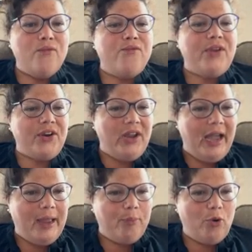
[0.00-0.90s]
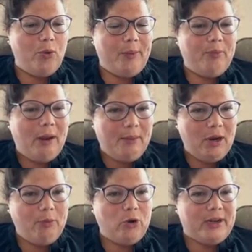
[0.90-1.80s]
Very high
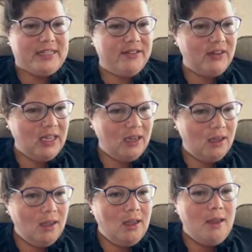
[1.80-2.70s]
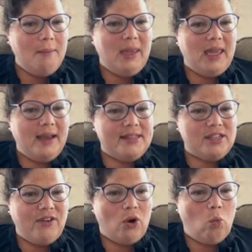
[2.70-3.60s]
primary productivity because
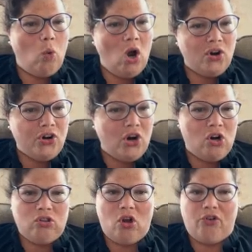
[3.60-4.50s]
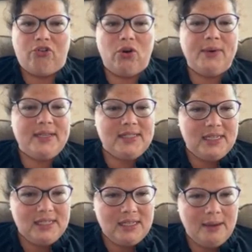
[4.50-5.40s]
of our water, our long growing
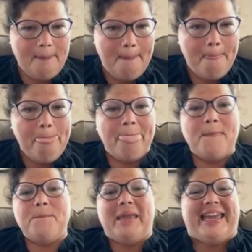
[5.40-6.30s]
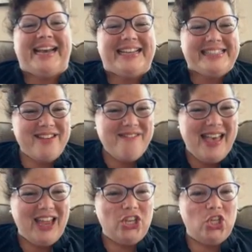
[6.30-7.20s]
season. Because of
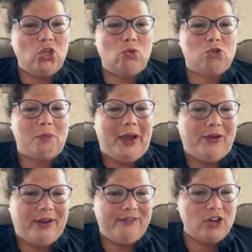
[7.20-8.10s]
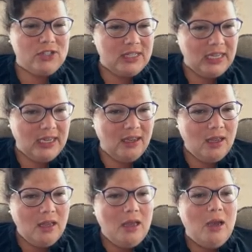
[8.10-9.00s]
that, huge biodiversity.
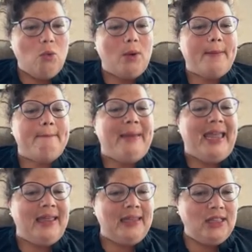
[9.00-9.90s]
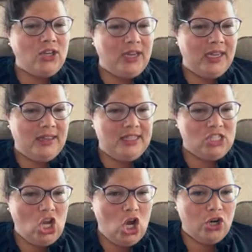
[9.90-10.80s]
We're mainly looking at these
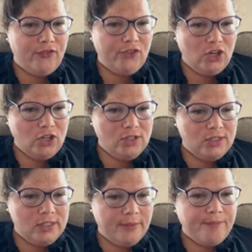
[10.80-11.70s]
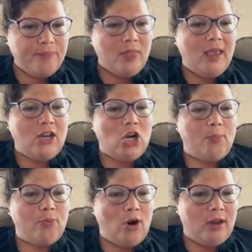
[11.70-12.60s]
conifers and our
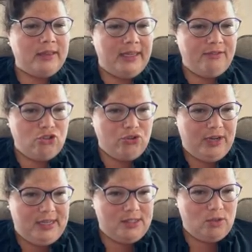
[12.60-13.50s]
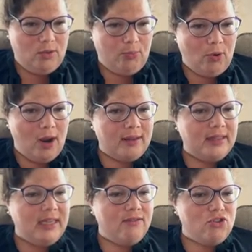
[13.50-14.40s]
broadleaf trees. So the
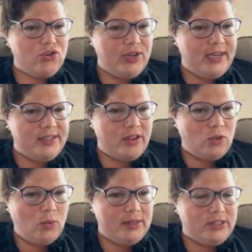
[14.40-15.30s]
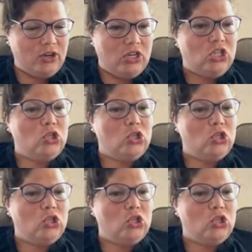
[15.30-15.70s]
broadleaf trees are the ones that are going to